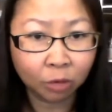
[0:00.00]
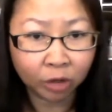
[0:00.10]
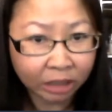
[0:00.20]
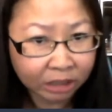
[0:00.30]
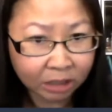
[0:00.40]

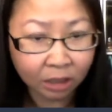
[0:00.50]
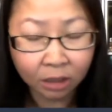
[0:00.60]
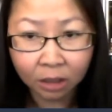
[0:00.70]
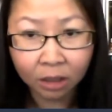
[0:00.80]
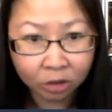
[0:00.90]
This is
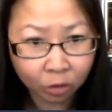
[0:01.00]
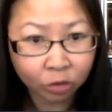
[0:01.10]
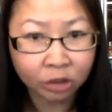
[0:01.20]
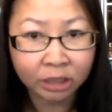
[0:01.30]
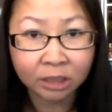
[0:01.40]
a
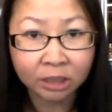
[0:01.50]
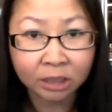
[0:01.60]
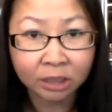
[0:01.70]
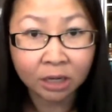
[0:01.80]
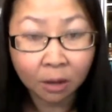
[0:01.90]
socialist
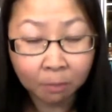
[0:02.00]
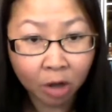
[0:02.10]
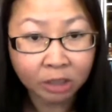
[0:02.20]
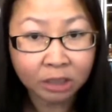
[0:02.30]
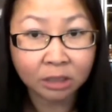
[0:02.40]

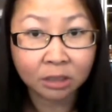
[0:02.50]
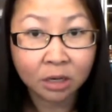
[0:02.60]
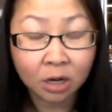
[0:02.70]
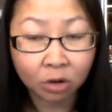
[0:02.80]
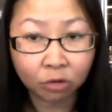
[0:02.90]
Marxist
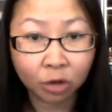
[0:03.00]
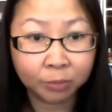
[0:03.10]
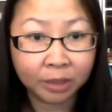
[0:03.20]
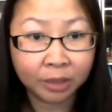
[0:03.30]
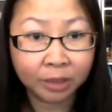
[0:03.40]
group,